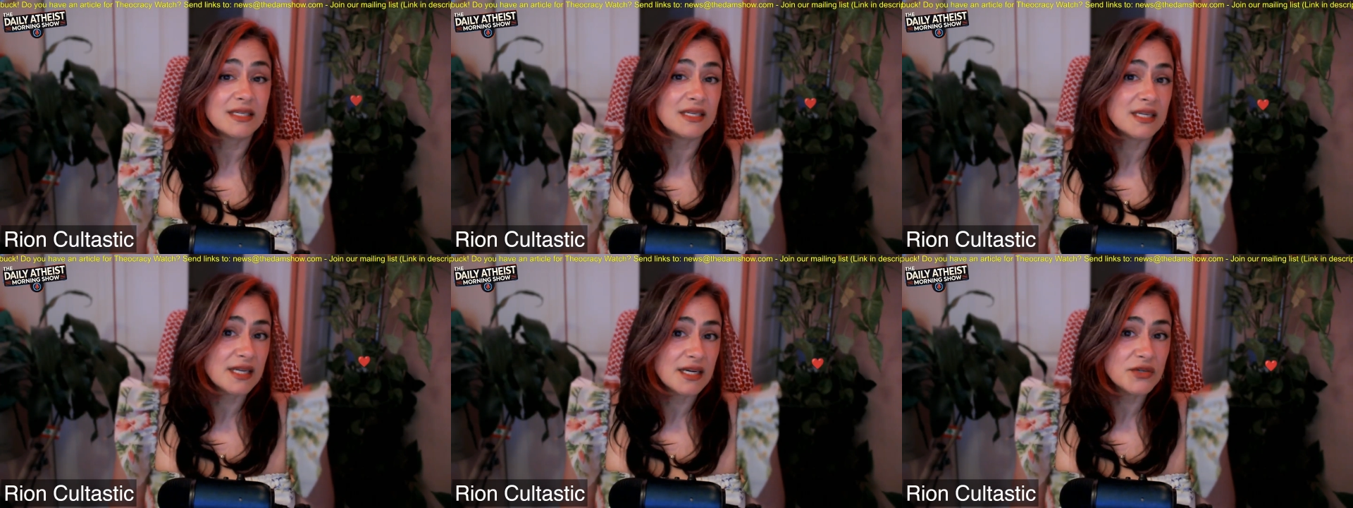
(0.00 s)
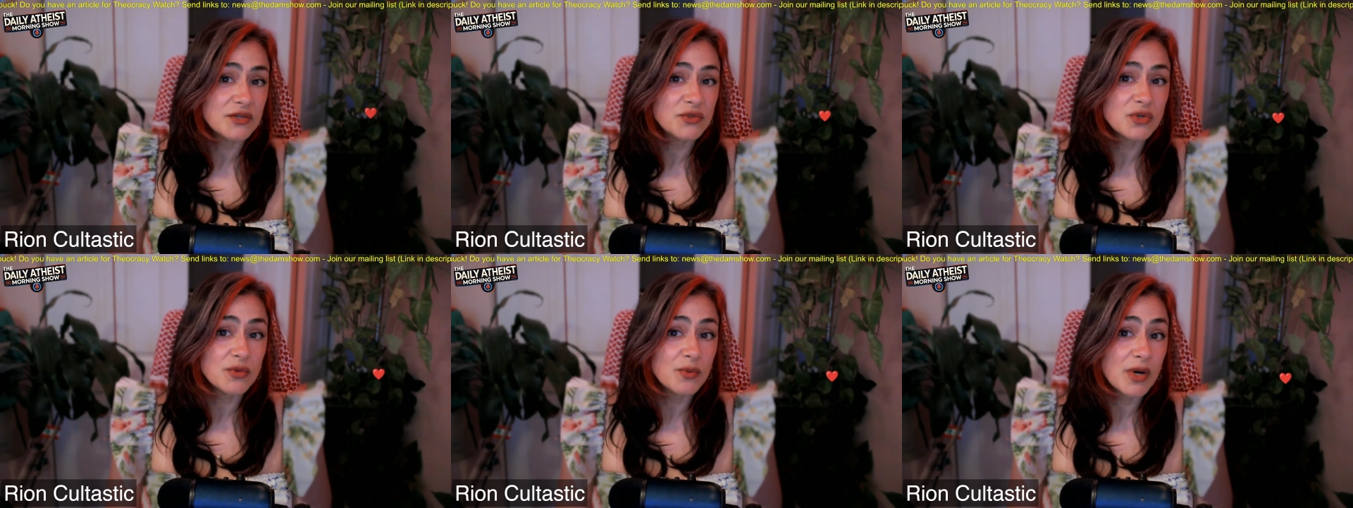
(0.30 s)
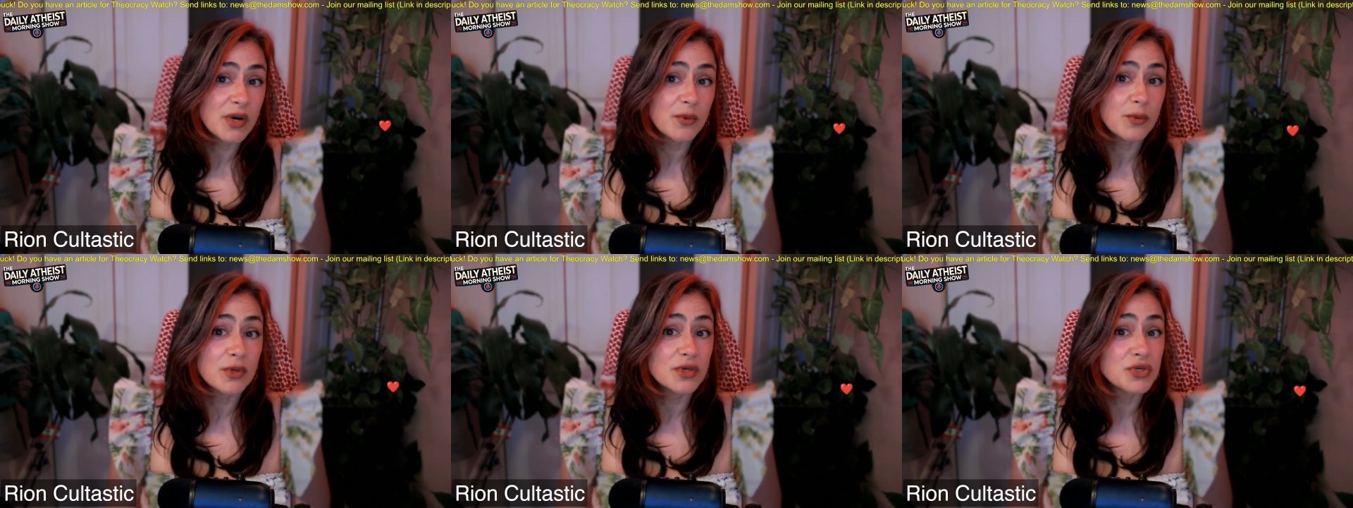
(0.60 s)
a country
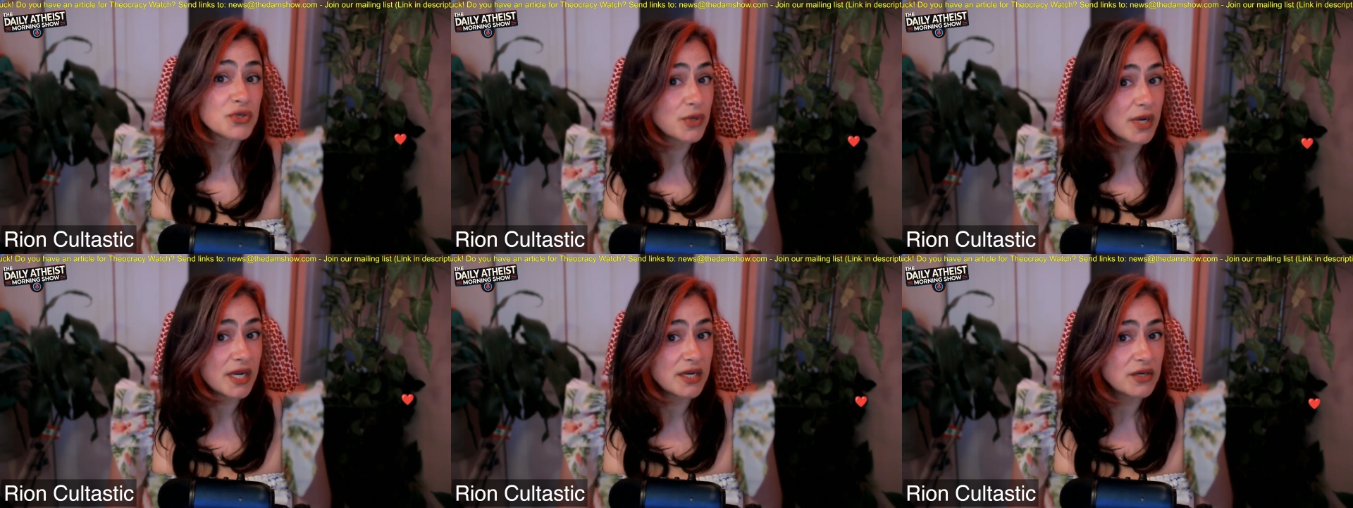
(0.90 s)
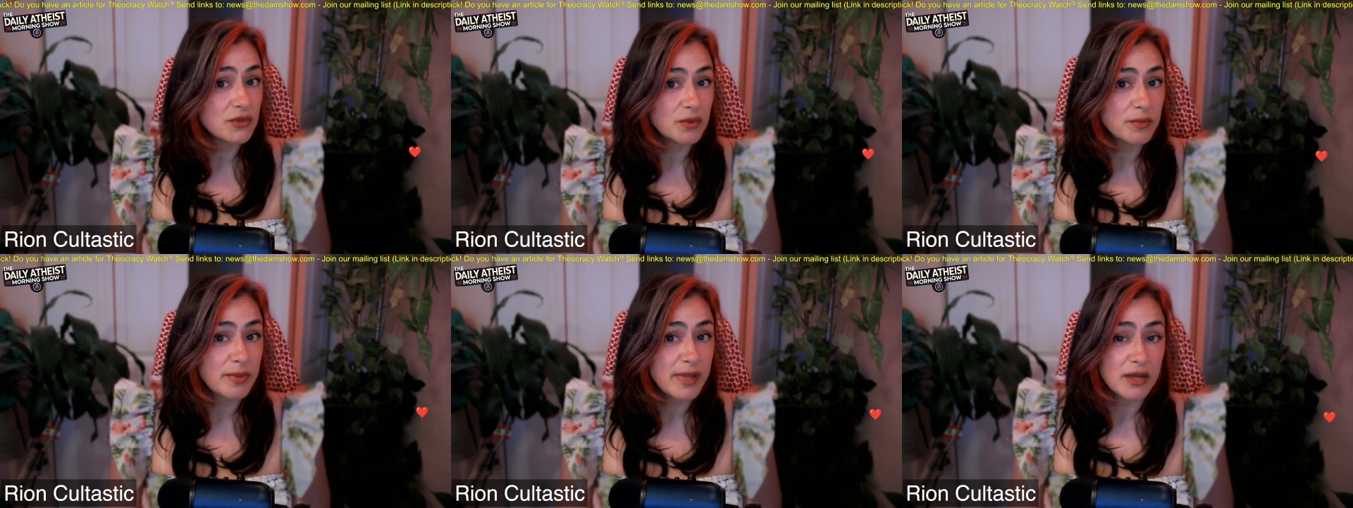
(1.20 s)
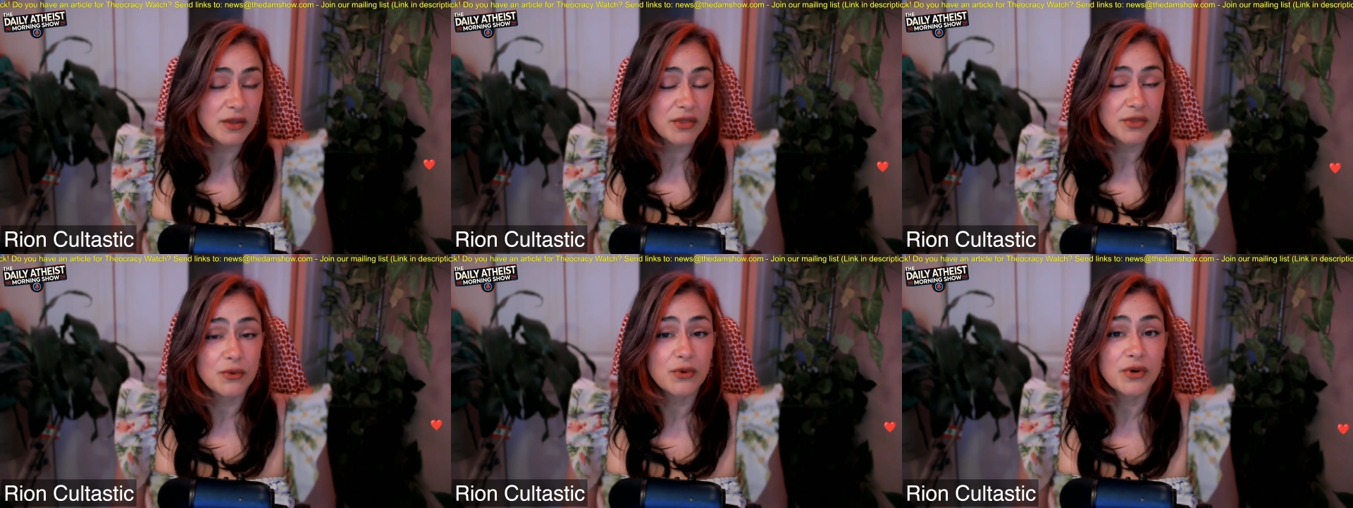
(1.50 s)
where we're trained to obey
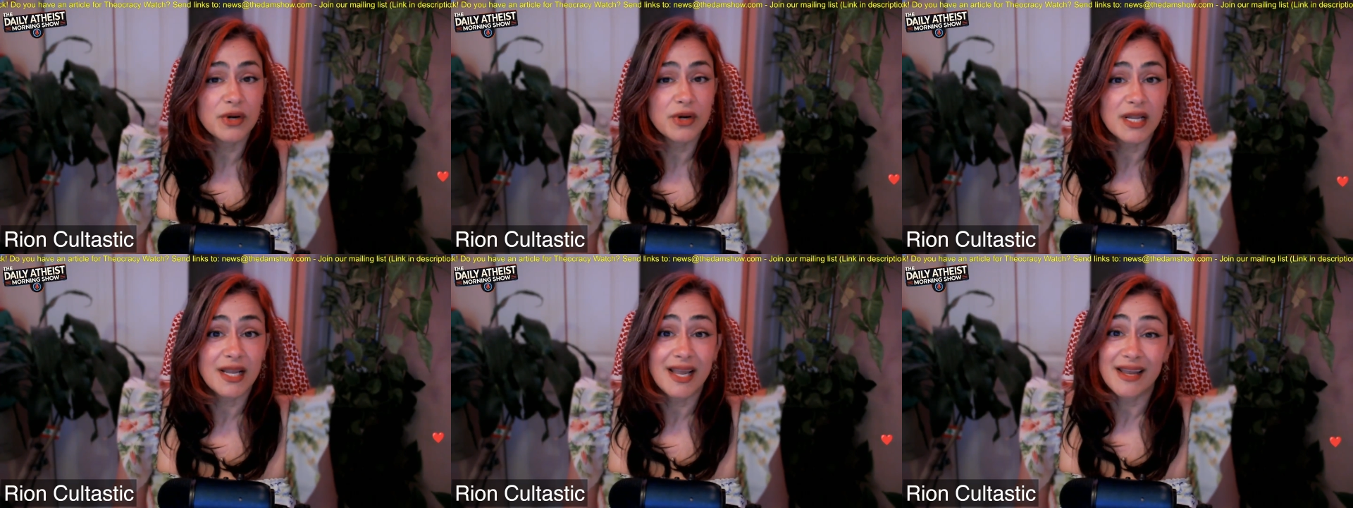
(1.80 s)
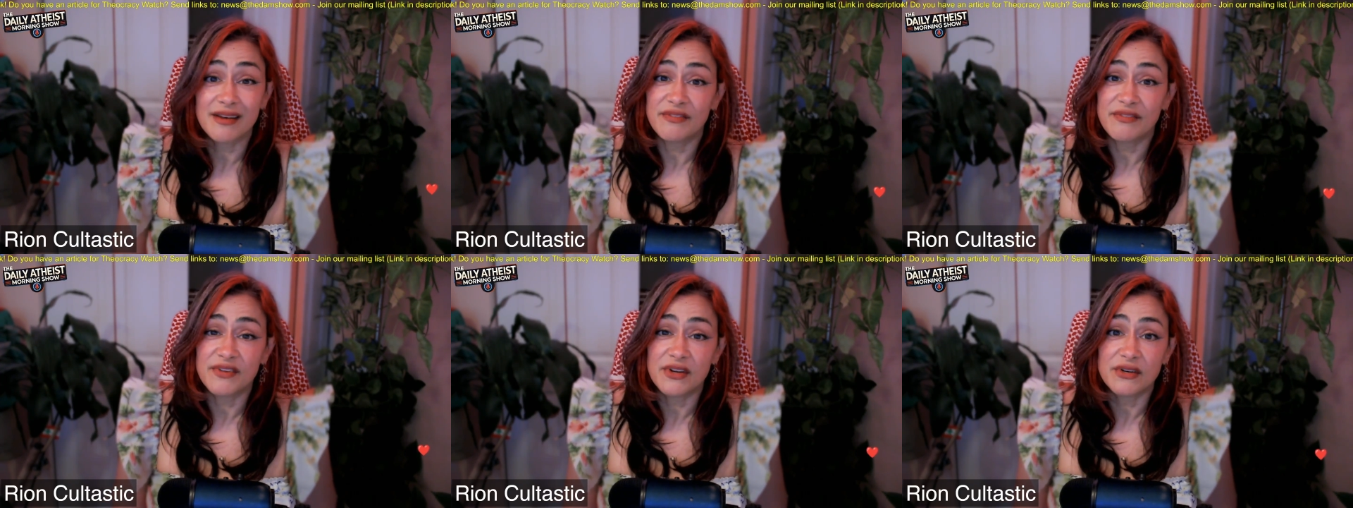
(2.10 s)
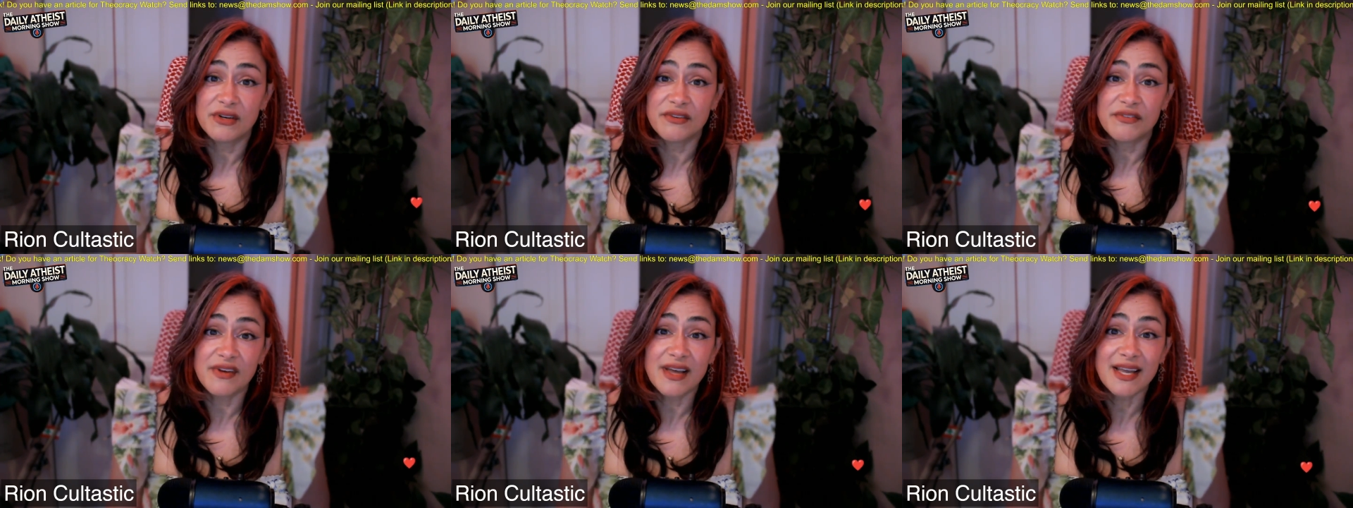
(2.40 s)
authority and fear
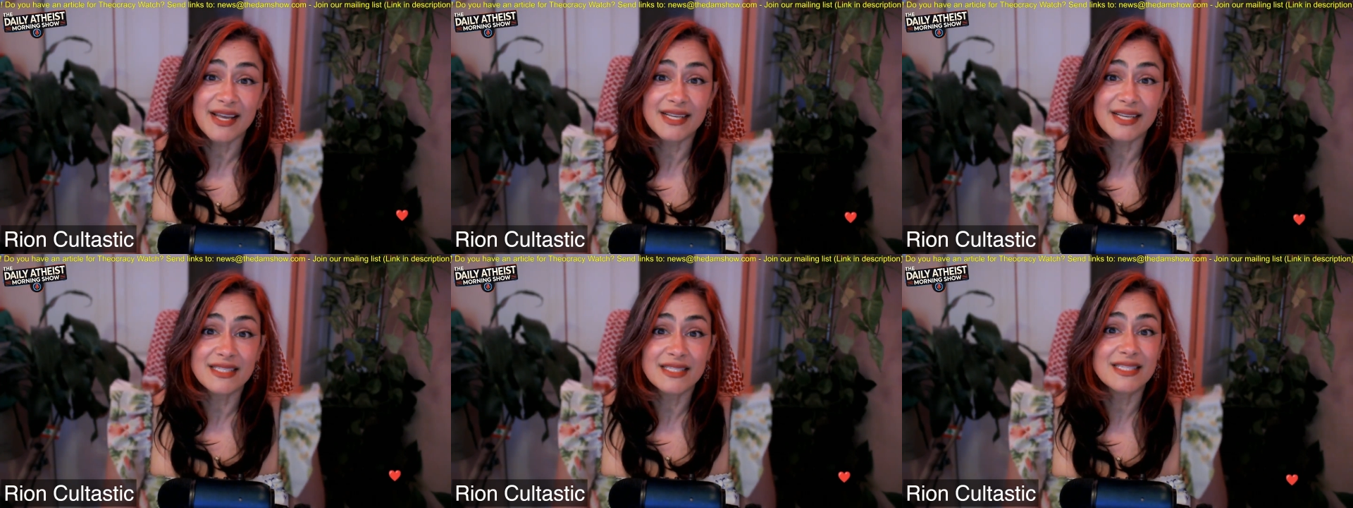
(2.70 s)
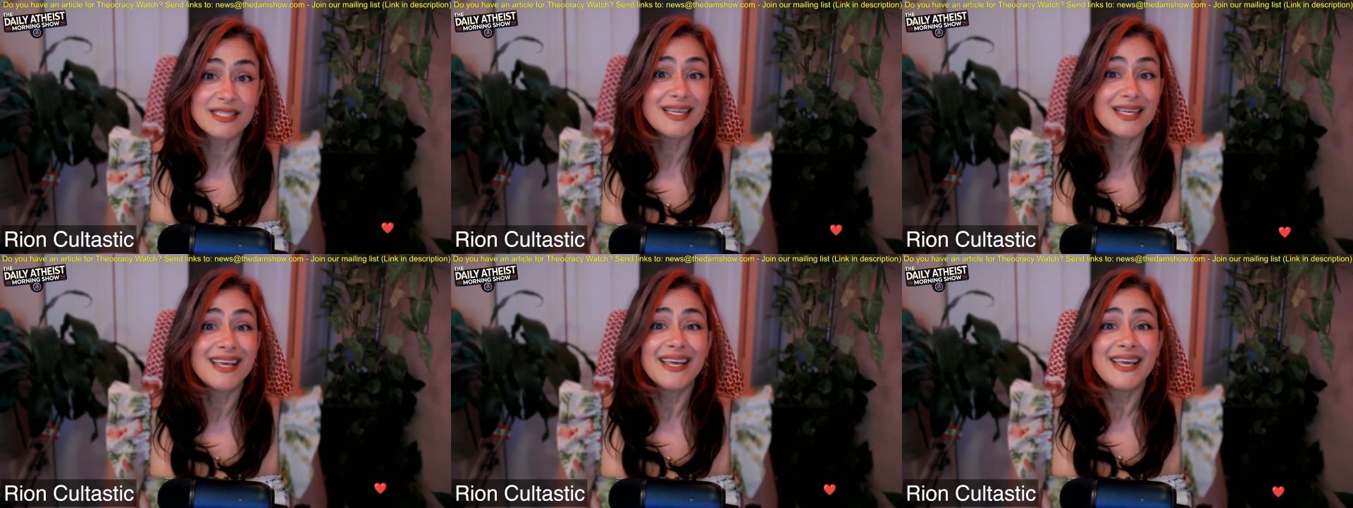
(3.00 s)
defiance,